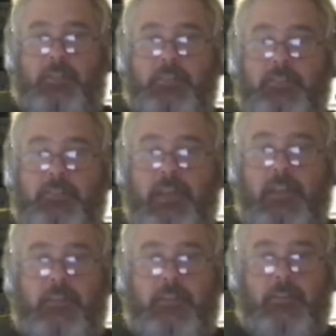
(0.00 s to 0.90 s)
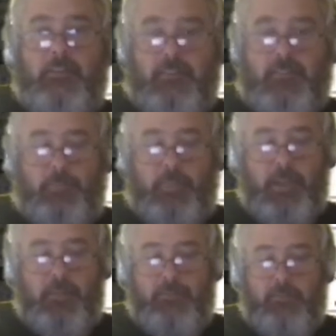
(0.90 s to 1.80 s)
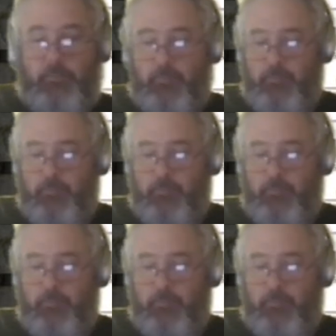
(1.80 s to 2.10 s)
the data to display it from